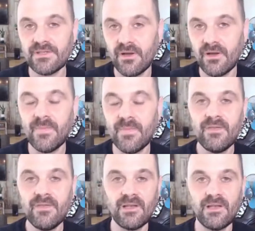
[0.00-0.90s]
So
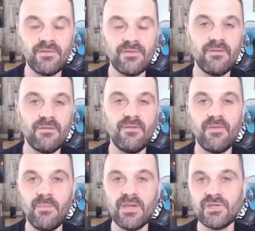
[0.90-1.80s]
there's a lot of kind of
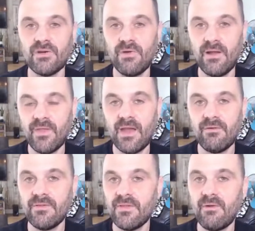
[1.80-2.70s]
information around
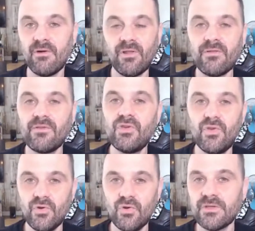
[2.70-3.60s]
there, and there are a lot of
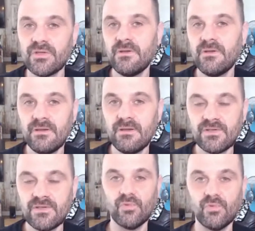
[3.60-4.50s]
good
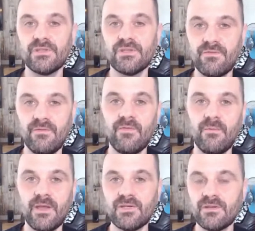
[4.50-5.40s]
sources for
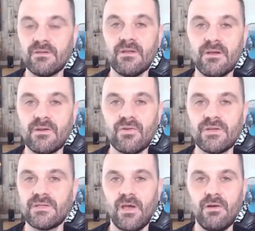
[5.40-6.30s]
information.
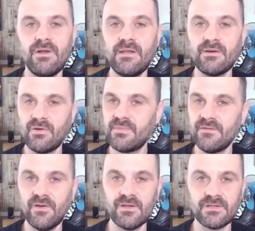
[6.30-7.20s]
Chris Coney,
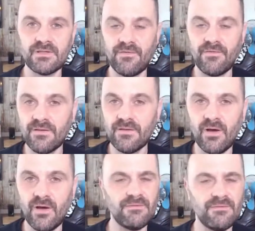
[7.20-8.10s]
Cryptoverse, a friend of
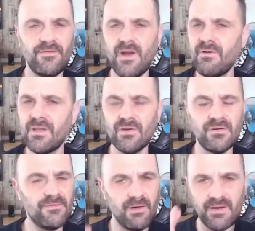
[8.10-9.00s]
ours, very
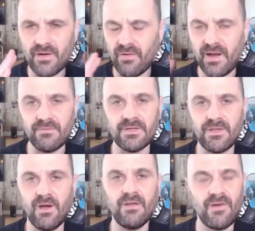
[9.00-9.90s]
good, very
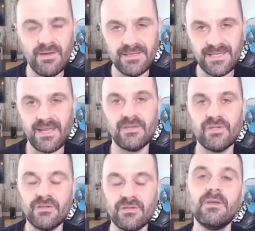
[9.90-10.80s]
grounded guy, very
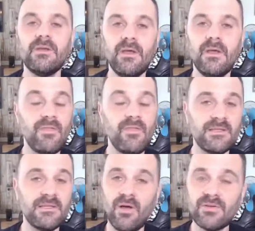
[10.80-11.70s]
intelligent. And
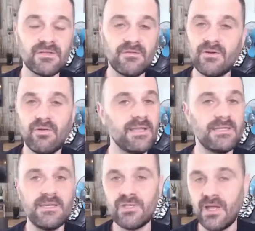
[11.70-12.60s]
there's lots of
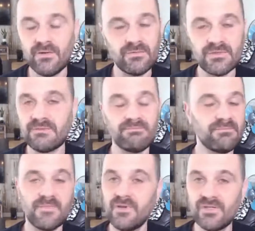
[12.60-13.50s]
crazy channels
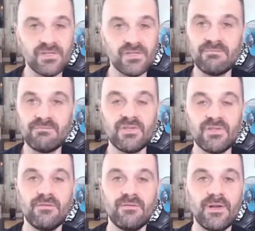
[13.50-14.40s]
that just you
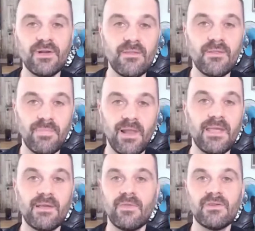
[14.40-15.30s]
should avoid like the
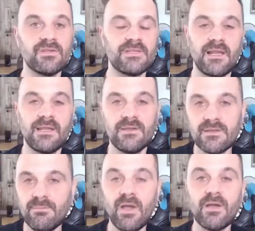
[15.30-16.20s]
plague, where they're just telling you
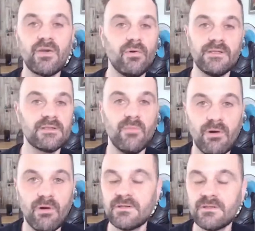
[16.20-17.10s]
to buy a coin
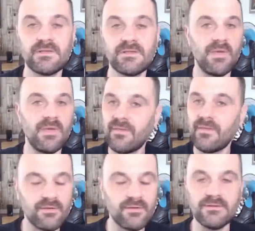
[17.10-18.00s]
tomorrow because it's going to make
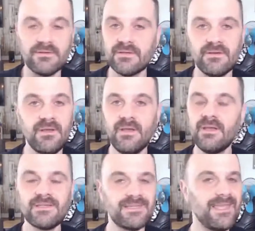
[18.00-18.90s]
thousands, and
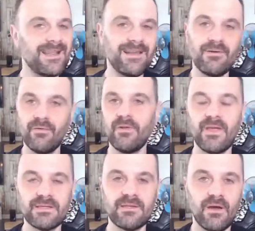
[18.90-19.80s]
steer clear of all
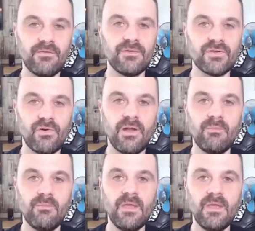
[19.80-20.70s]
of that stuff and try
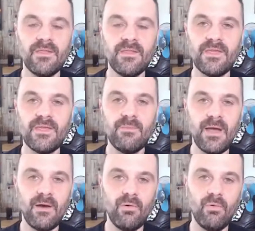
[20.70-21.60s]
and think
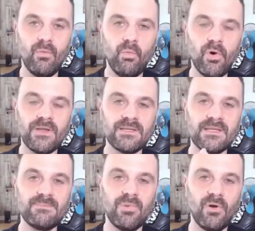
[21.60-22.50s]
about, what is
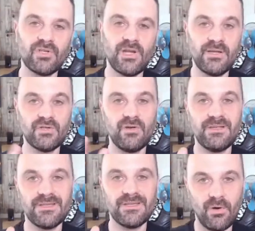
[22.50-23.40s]
this blockchain
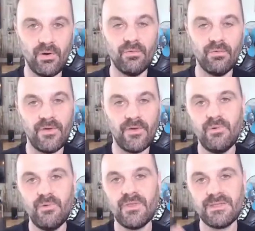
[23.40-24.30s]
trying to solve?
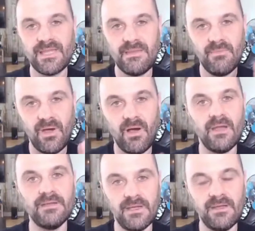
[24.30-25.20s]
Who are the team
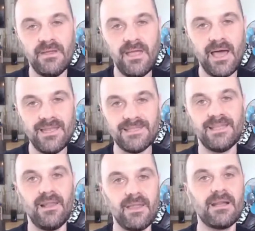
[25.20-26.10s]
behind it? And is
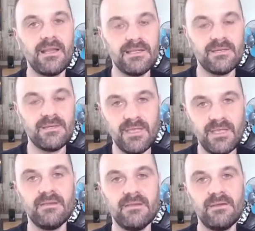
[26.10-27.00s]
it likely to
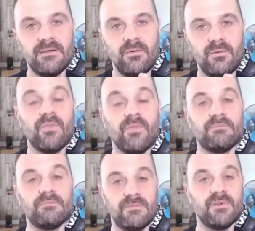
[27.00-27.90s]
be
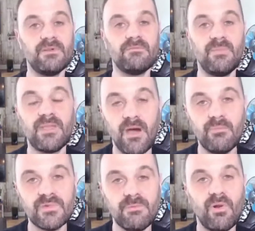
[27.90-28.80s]
one that
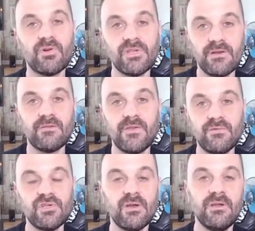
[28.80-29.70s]
becomes a blockchain of the
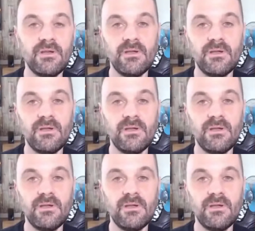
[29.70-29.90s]
future?